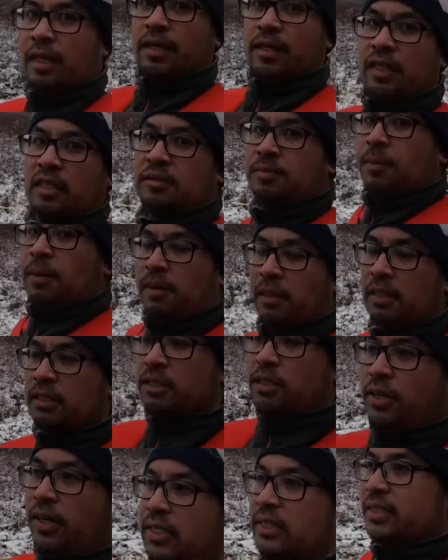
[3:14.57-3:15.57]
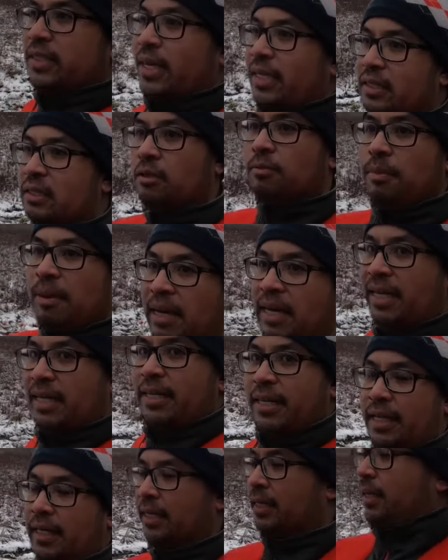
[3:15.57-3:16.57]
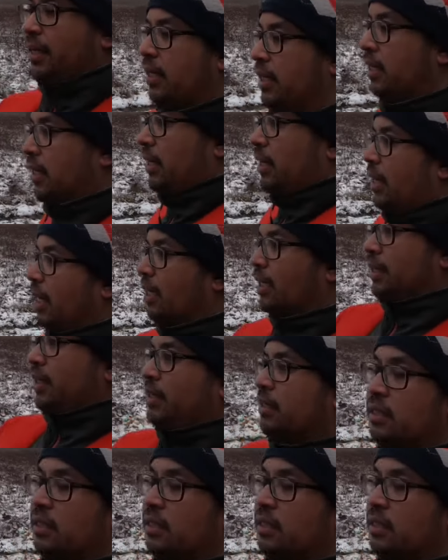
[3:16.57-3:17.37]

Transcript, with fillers: This part of the trail is not too bad. It's